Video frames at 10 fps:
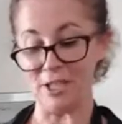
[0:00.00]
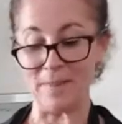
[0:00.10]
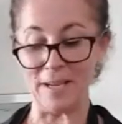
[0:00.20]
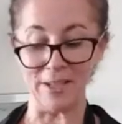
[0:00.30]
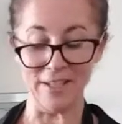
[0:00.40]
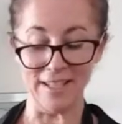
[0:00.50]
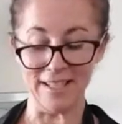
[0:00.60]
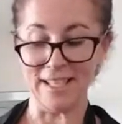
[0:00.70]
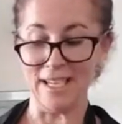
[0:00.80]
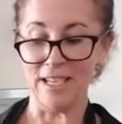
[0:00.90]
tomatoes,
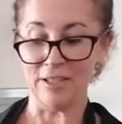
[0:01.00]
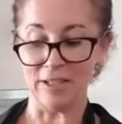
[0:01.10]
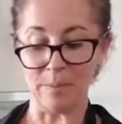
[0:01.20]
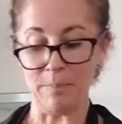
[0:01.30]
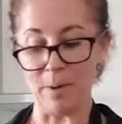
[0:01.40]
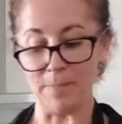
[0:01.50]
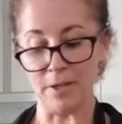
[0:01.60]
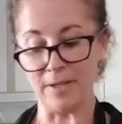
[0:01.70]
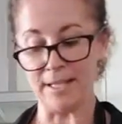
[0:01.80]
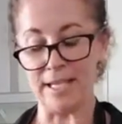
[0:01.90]
you can pop
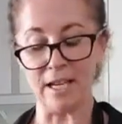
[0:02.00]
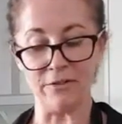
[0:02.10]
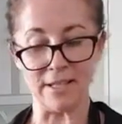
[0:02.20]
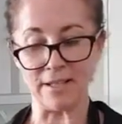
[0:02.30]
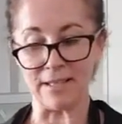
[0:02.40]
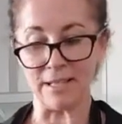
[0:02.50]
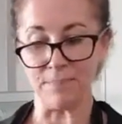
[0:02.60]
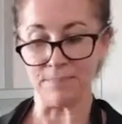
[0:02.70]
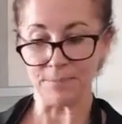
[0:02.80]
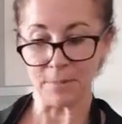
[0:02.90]
those in. I've just got
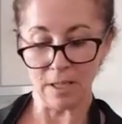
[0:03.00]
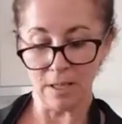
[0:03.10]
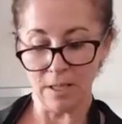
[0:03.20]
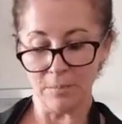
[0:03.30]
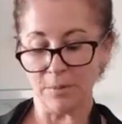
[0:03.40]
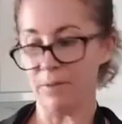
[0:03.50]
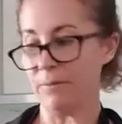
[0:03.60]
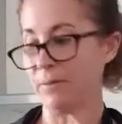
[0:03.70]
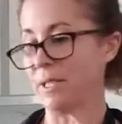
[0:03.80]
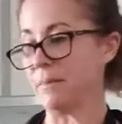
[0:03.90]
some
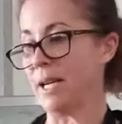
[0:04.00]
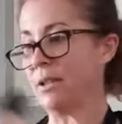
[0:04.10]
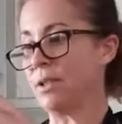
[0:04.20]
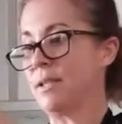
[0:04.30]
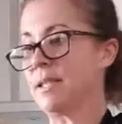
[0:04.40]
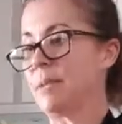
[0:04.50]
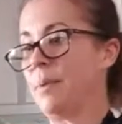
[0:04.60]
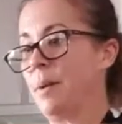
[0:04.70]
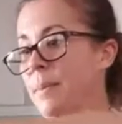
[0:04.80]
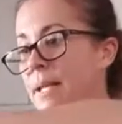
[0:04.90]
beautiful tomatoes to
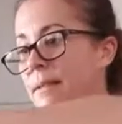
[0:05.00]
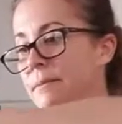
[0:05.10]
pop in.